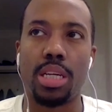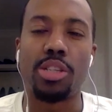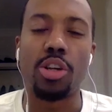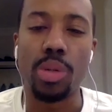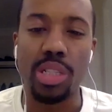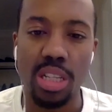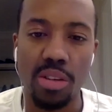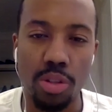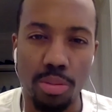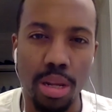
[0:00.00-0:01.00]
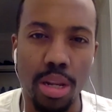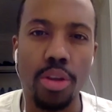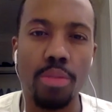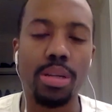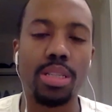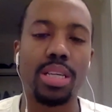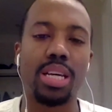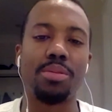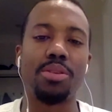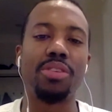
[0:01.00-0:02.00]
It's always tough when you play the third place
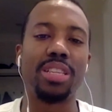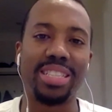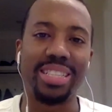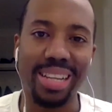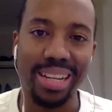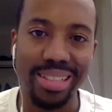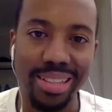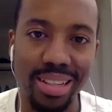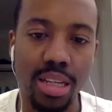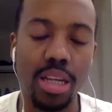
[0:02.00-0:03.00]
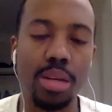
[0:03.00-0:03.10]
game. You're feeling dejected.